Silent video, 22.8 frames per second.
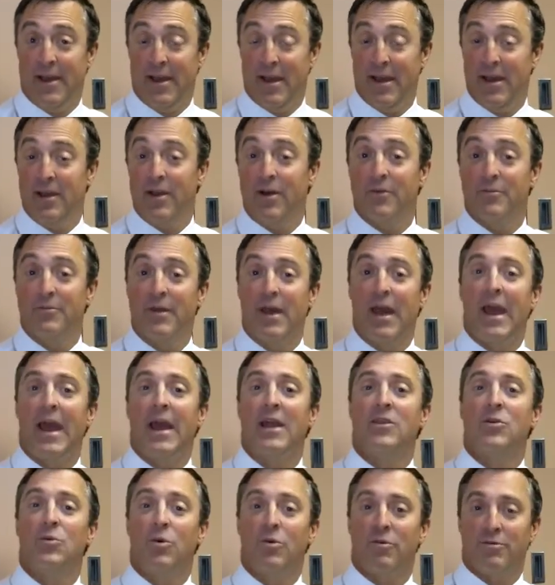and an
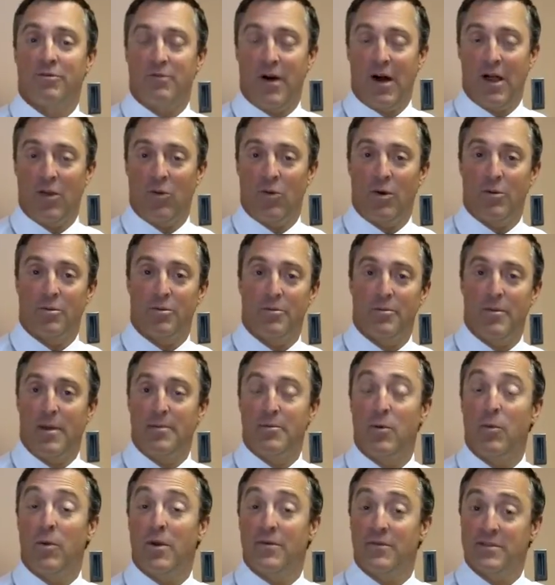annual follow up, or
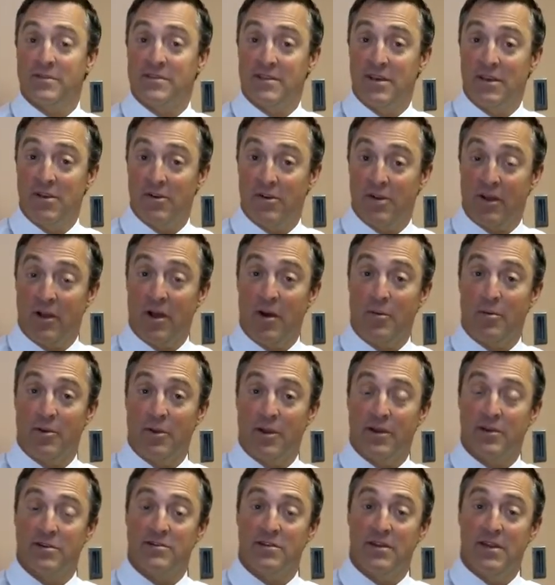maybe we haven't seen her in a couple
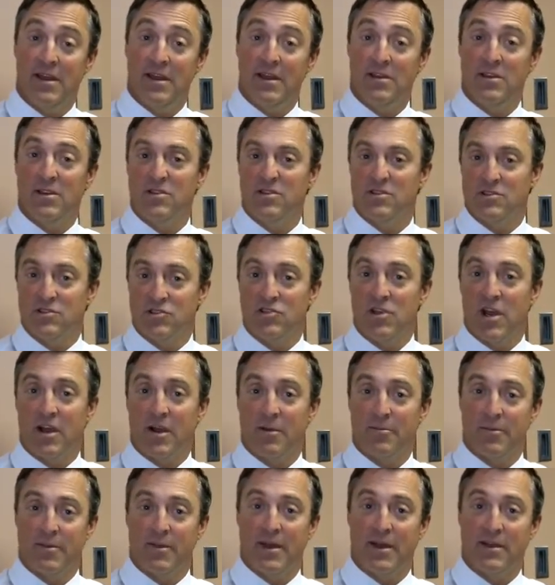years, and to just check
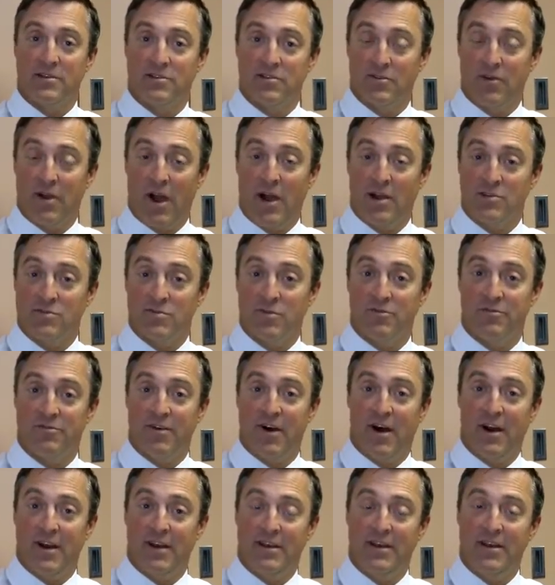up things. Her eyes were
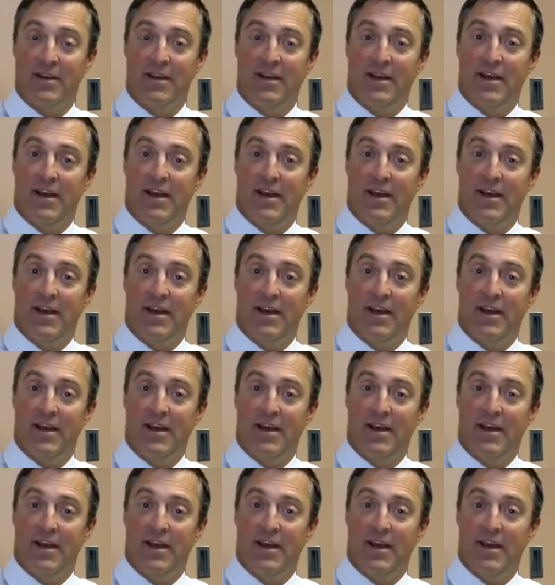fine.